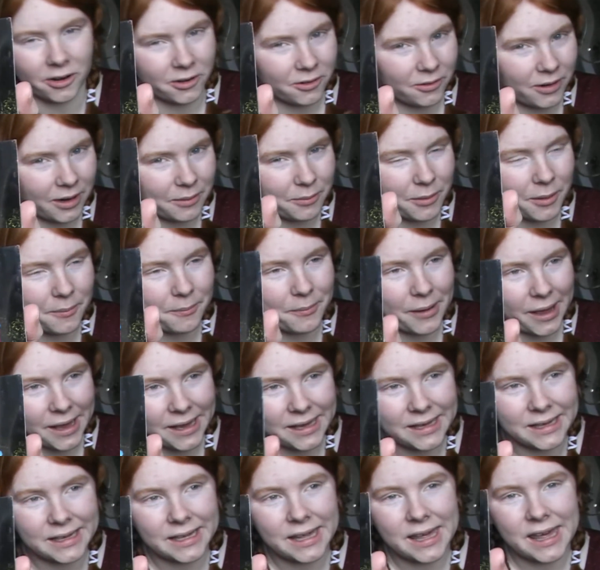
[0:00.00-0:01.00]
to ride my
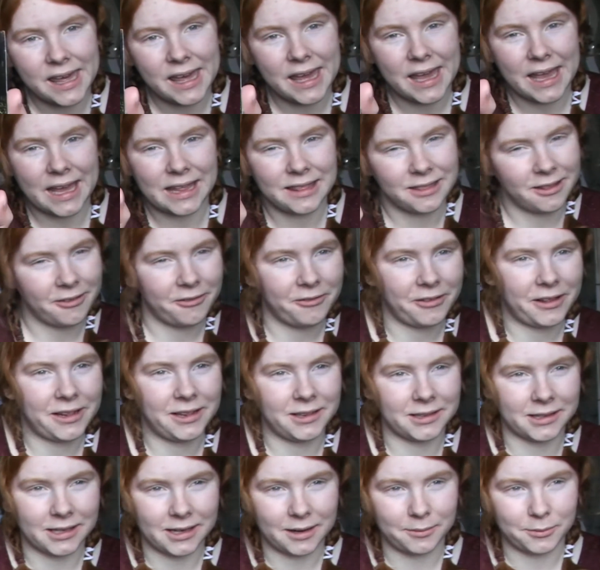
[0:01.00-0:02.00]
bike in the
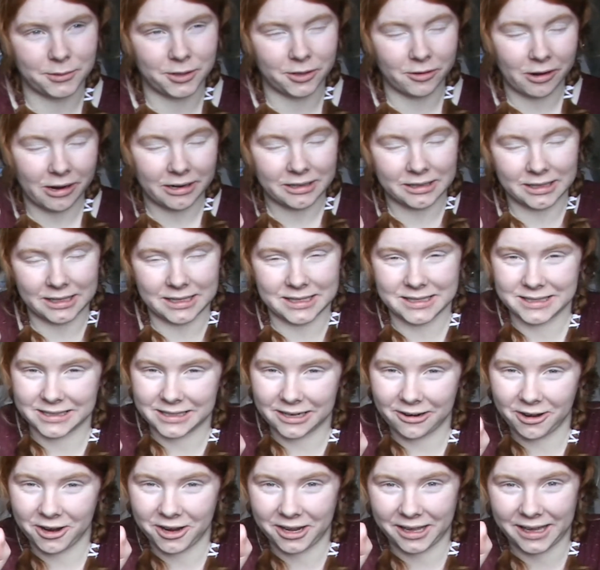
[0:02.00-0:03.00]
field that I'm directly
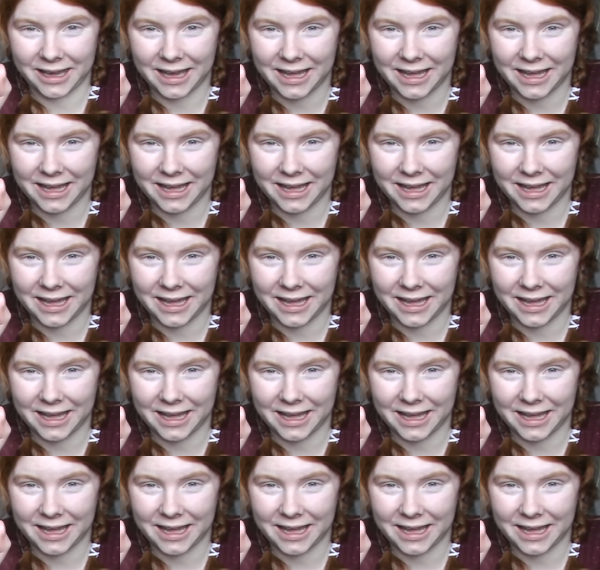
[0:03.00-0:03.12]
staring